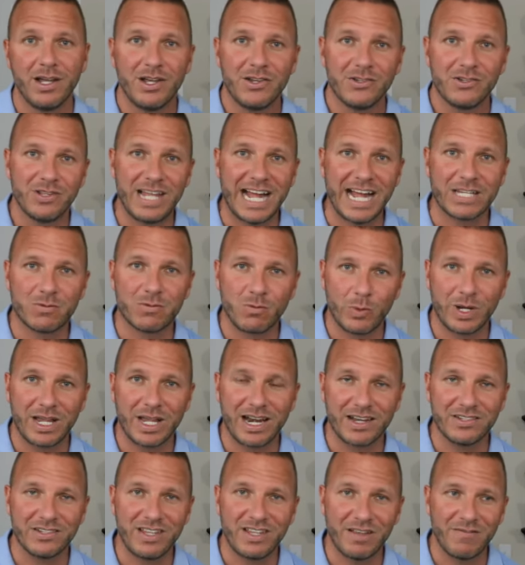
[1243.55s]
So that's where we got
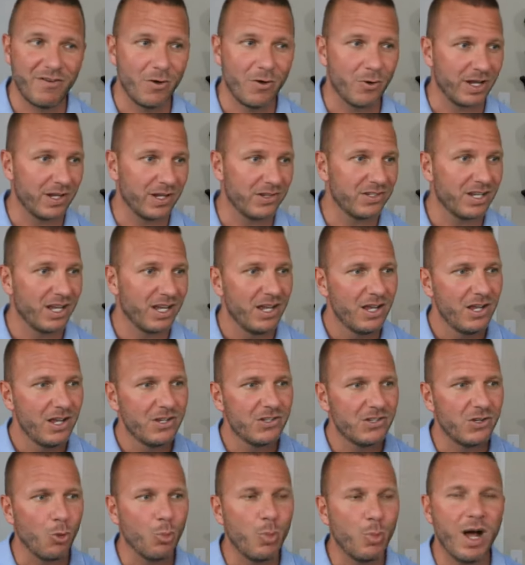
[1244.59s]
to stay focused.
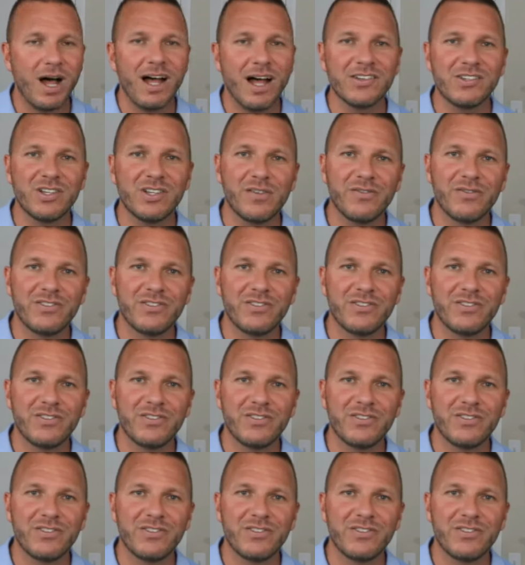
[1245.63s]
So positive